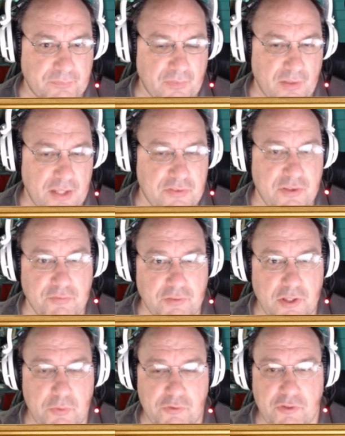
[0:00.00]
it
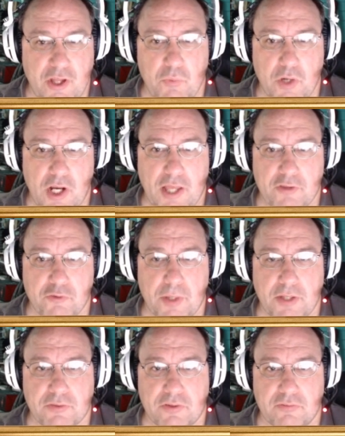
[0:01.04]
definitely was not what I
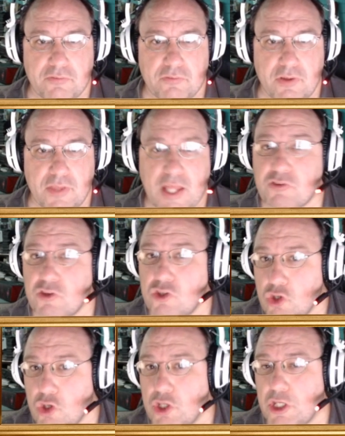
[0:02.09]
expected, and that's a
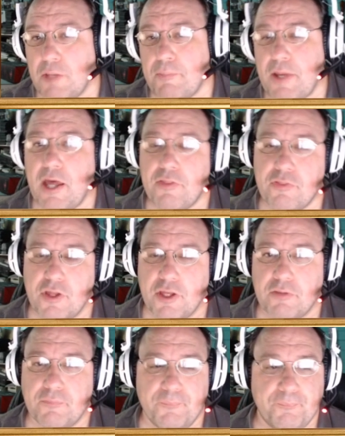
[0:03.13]
good and a bad thing.
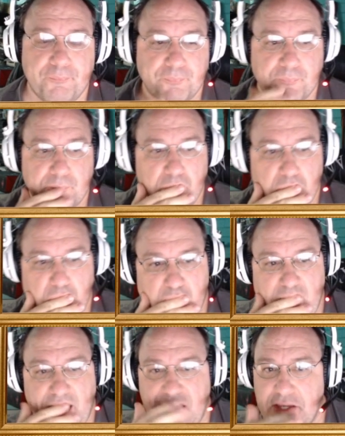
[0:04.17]

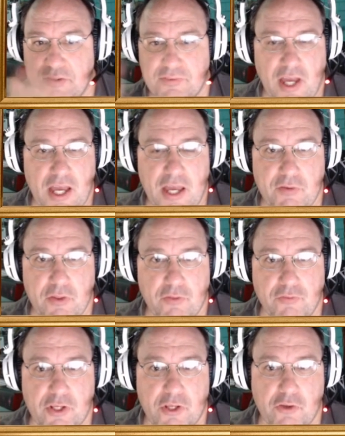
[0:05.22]
And I have other
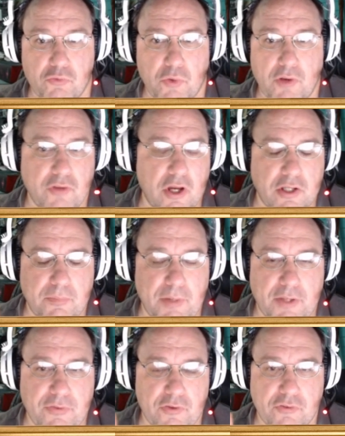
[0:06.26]
videos where I've talked
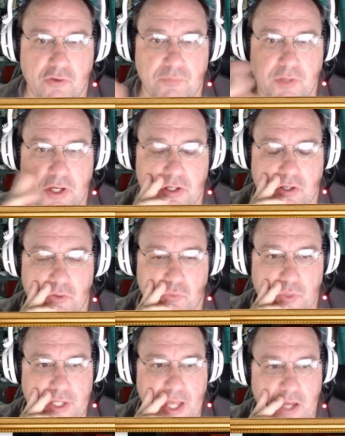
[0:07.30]
about this, so I'm not going to
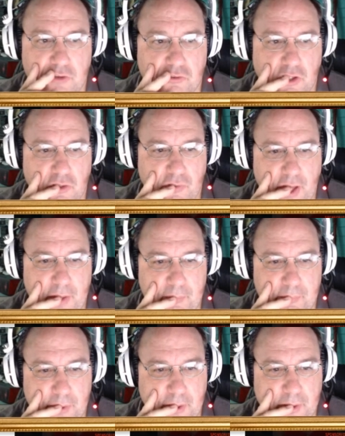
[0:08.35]
rehash all of that.
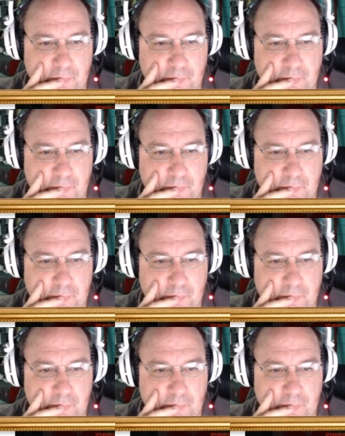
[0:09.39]
But